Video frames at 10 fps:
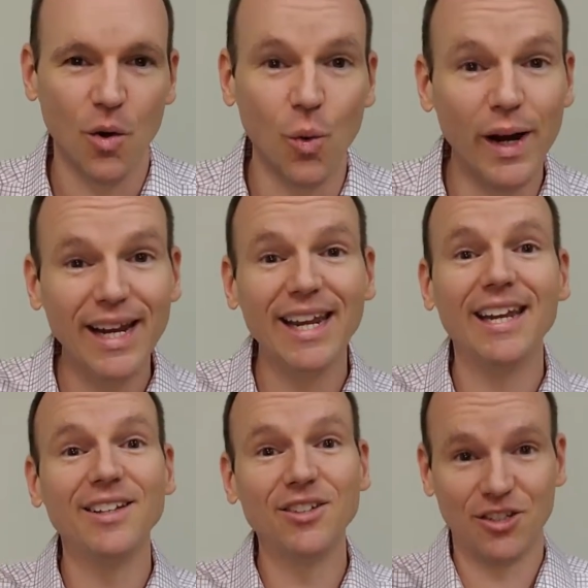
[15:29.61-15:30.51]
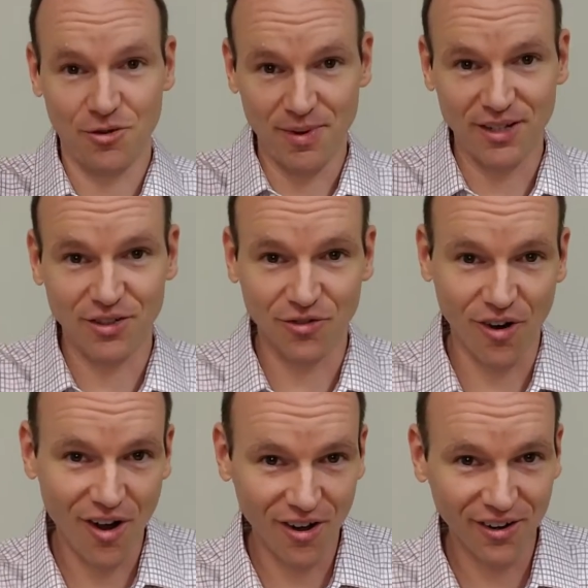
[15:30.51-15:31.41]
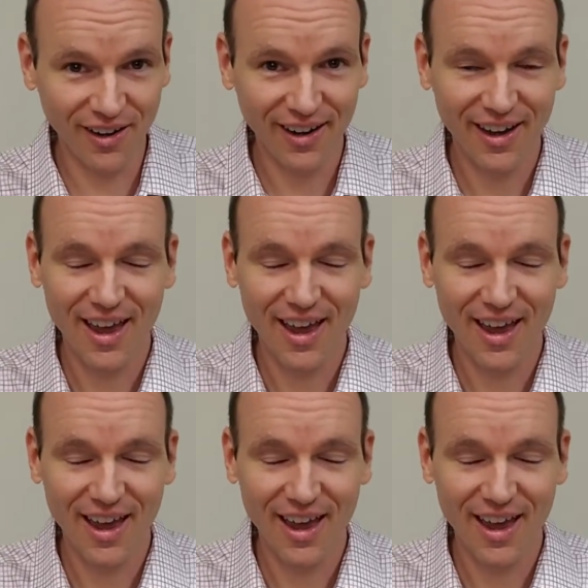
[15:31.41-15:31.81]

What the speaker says: We need to be strong